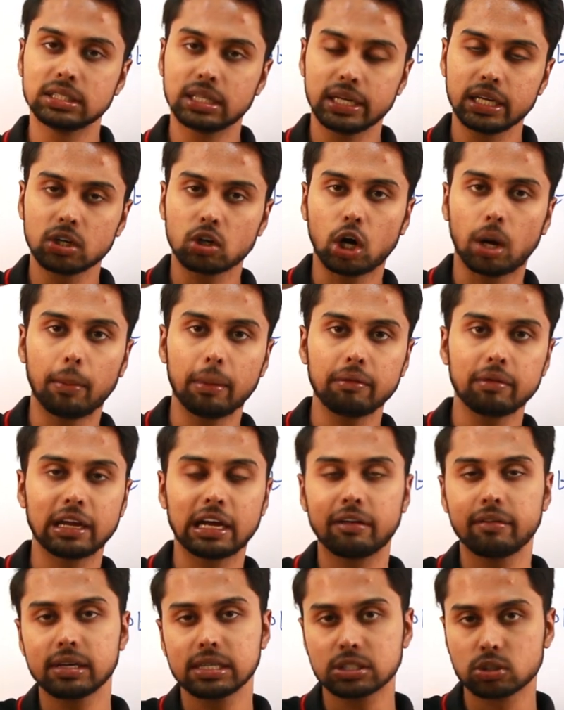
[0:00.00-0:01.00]
in common we
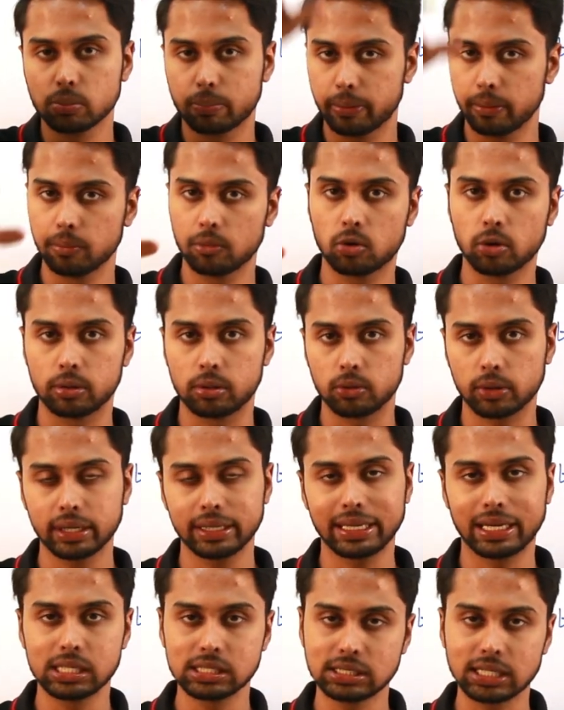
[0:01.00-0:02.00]
are having Supreme Court.
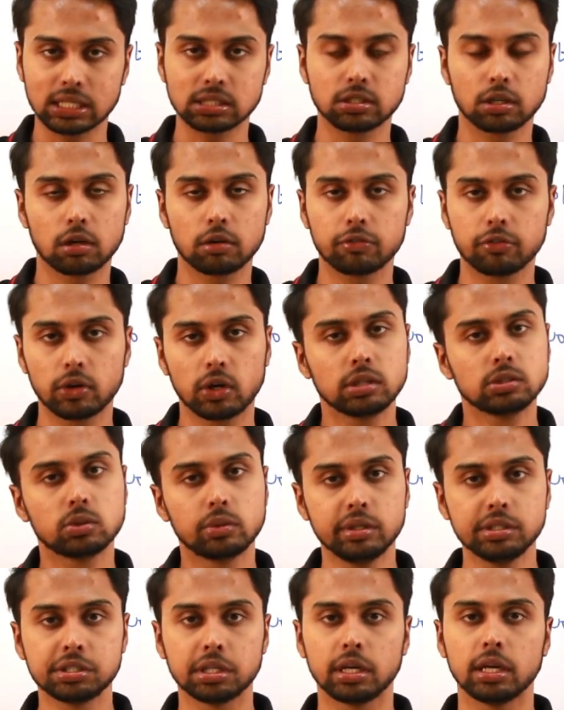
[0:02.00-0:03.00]
Okay, that is structure of a
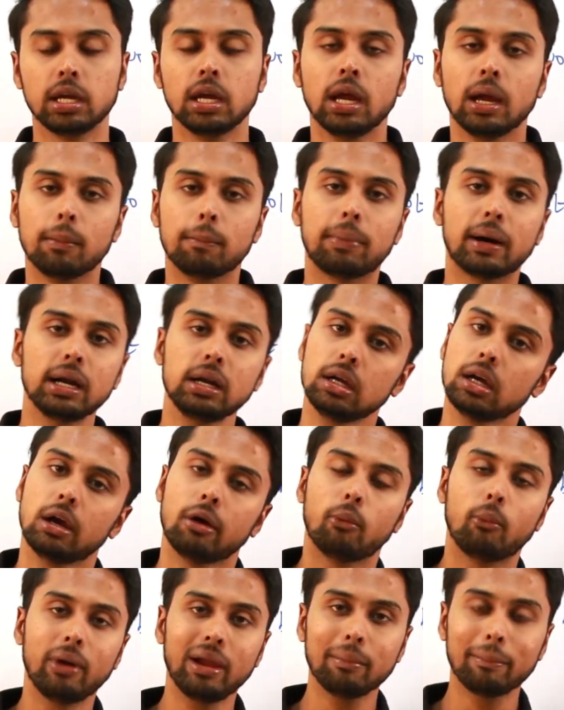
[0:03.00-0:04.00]
judiciary.
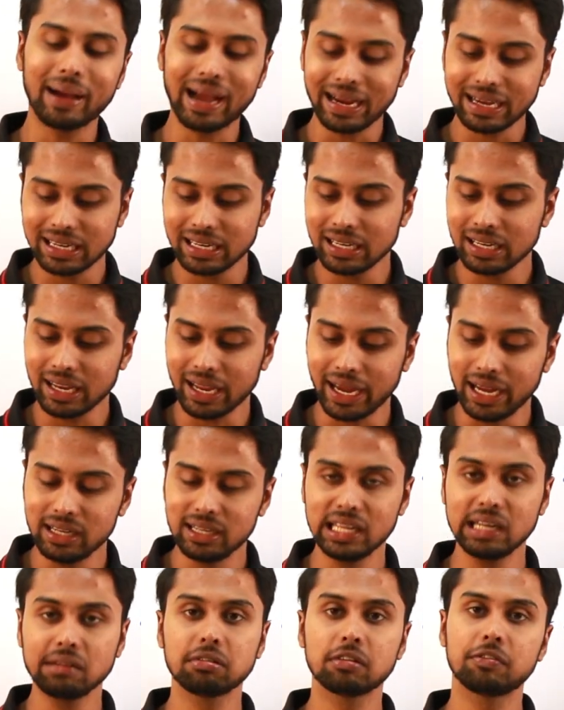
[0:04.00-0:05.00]
But way back in
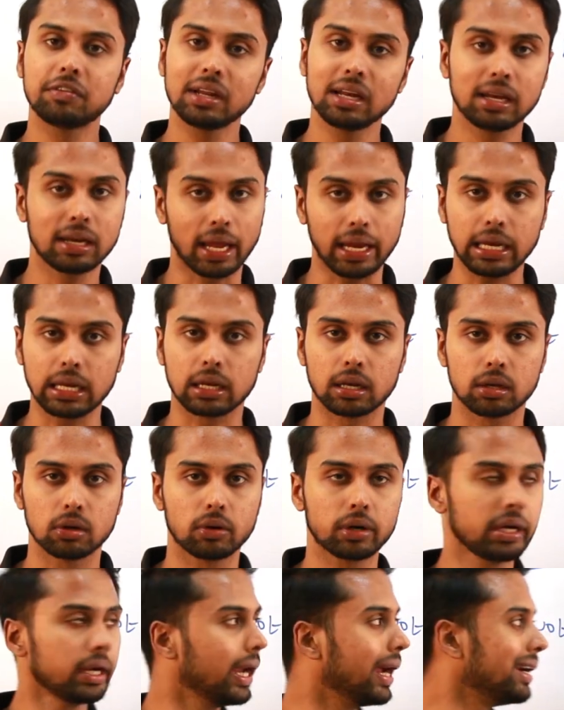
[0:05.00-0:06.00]
1859,
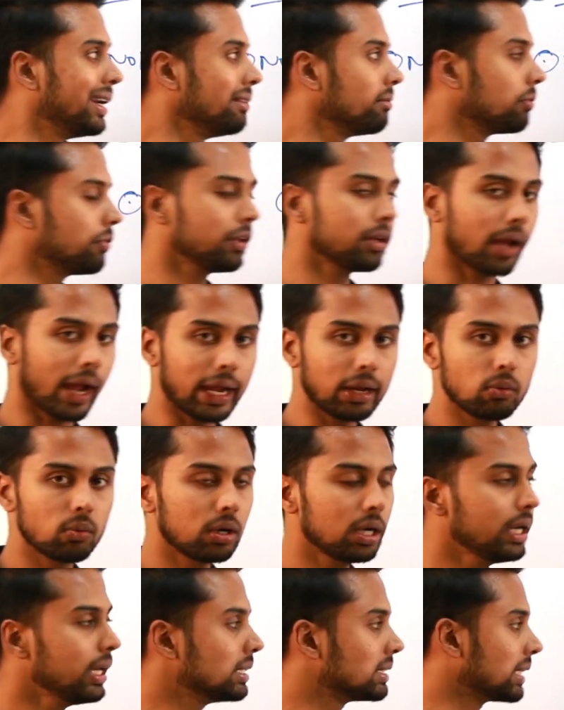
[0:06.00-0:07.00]
okay, 1859
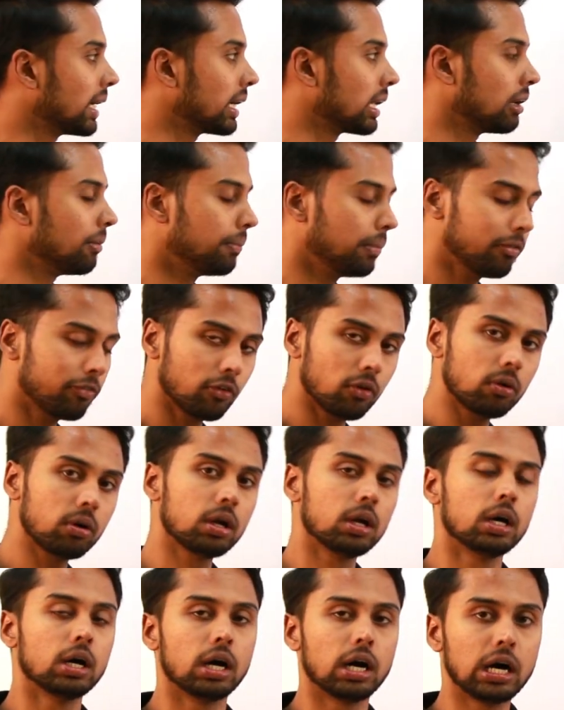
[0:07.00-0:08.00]
only it started.
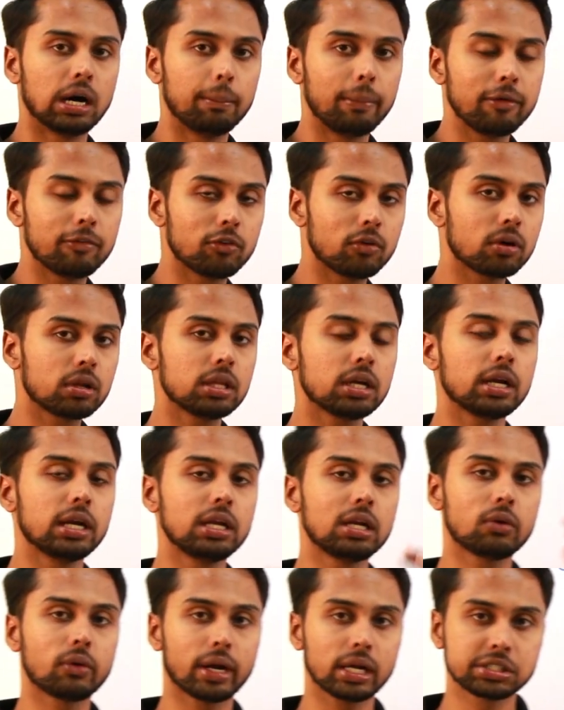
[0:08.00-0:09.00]
Before the
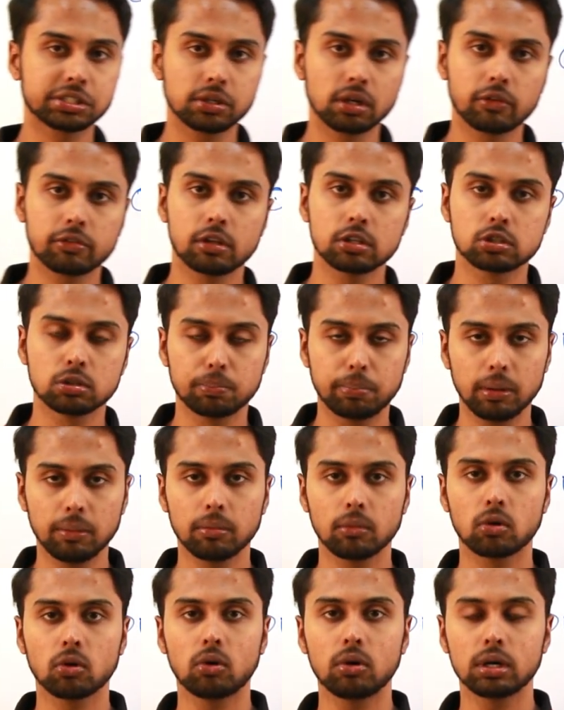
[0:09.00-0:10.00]
introduction of the
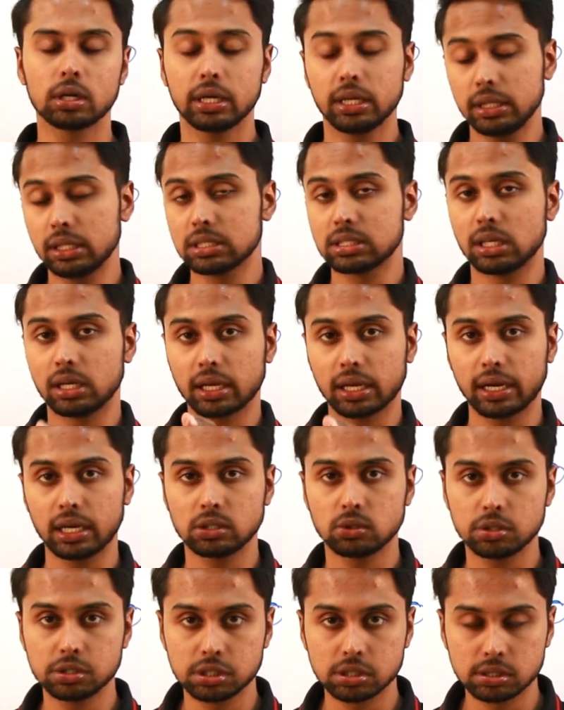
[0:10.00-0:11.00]
Supreme Court in this
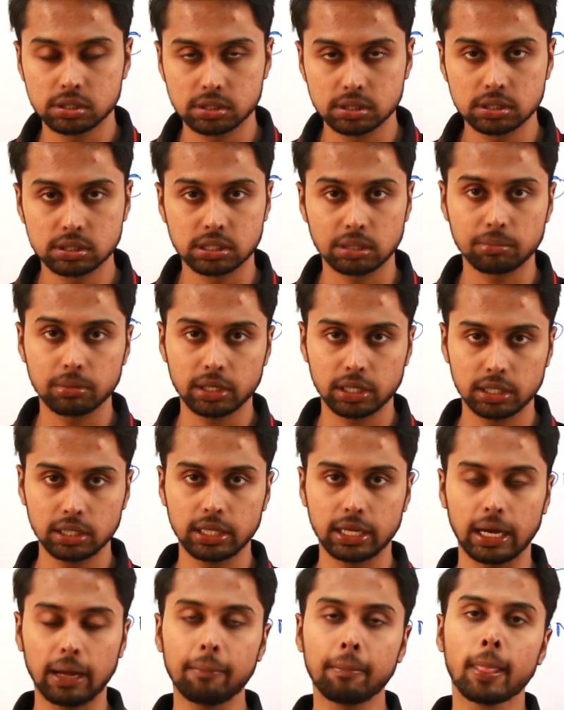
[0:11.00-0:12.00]
integrated judicial system in
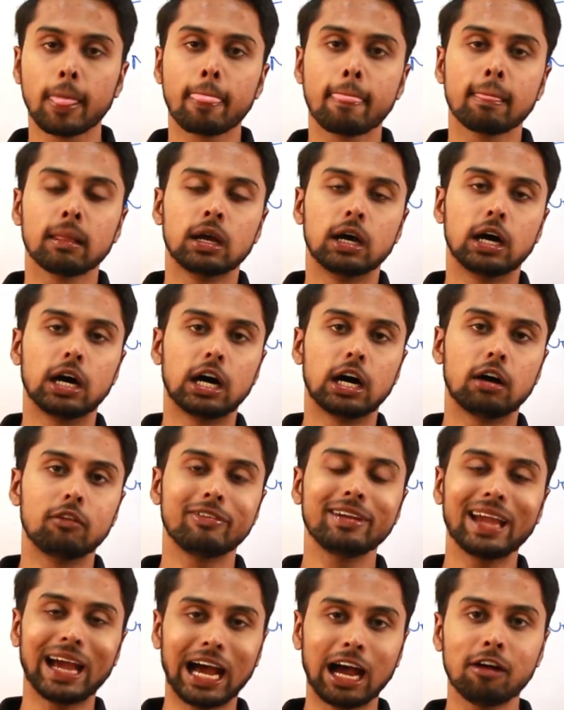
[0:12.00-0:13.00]
India,
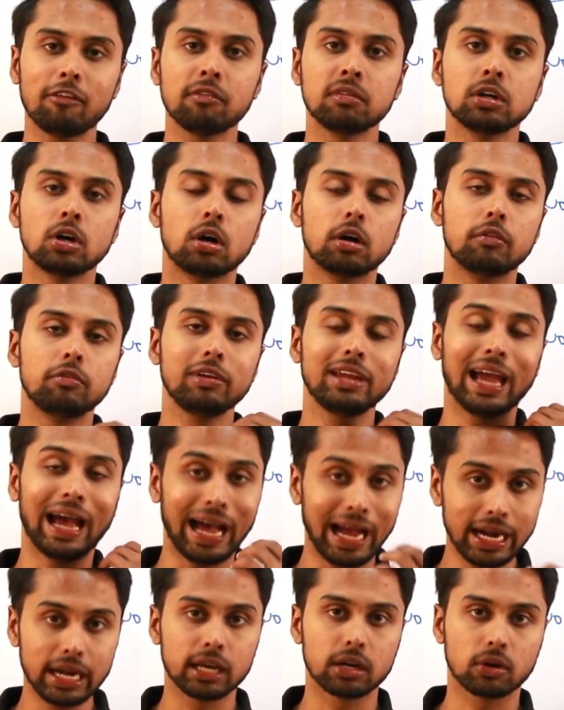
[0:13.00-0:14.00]
we
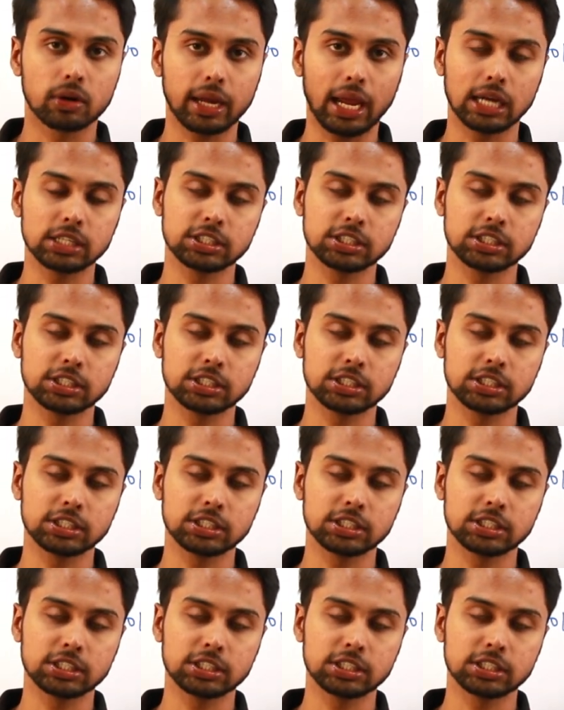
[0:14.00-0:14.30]
had